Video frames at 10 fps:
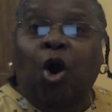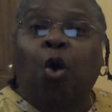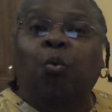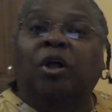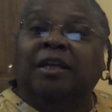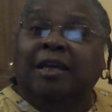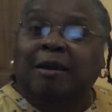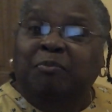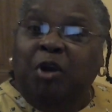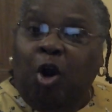will
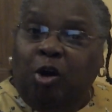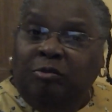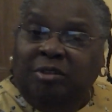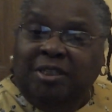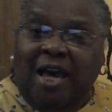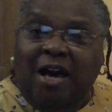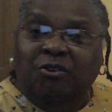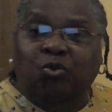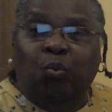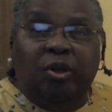keep their own
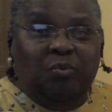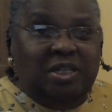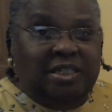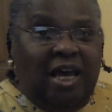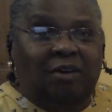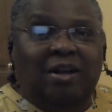sounds when we sound